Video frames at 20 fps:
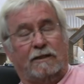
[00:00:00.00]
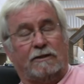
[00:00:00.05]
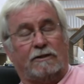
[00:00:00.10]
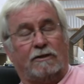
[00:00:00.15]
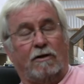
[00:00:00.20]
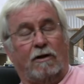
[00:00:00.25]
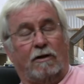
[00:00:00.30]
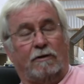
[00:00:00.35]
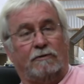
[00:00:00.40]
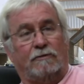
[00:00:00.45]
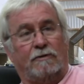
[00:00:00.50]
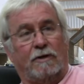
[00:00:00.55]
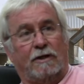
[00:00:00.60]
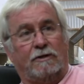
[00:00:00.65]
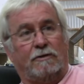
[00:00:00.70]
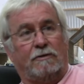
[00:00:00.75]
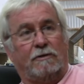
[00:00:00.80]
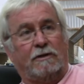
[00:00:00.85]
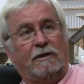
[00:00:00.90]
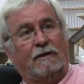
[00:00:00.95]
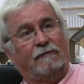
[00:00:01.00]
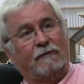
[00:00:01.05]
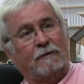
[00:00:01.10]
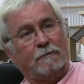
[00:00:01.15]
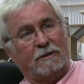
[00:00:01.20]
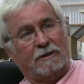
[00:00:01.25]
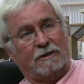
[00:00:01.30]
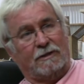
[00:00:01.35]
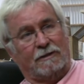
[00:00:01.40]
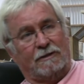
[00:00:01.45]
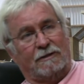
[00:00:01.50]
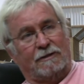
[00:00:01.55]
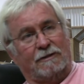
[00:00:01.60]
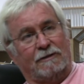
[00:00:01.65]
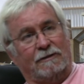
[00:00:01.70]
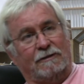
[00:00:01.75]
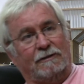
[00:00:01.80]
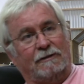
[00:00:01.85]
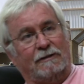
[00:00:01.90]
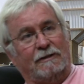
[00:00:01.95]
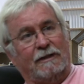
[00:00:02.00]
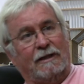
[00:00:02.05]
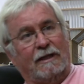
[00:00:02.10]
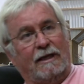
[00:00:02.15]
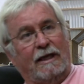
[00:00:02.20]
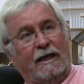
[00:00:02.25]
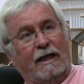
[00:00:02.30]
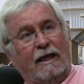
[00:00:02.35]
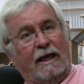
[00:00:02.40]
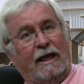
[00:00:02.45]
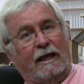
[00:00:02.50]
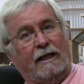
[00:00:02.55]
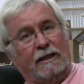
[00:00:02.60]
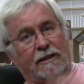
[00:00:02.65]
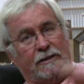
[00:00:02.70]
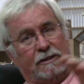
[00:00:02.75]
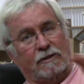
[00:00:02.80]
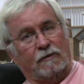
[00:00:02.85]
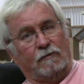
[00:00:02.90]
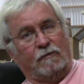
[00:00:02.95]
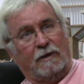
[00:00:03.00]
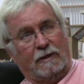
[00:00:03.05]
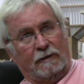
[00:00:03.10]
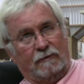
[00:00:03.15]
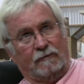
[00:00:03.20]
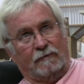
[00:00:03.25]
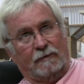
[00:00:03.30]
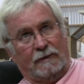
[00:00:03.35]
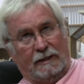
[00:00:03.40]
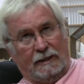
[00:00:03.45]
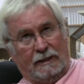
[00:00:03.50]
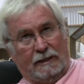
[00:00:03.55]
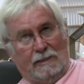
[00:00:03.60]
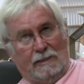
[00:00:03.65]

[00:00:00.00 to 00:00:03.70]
is called Treachery of Images. And it's the one with it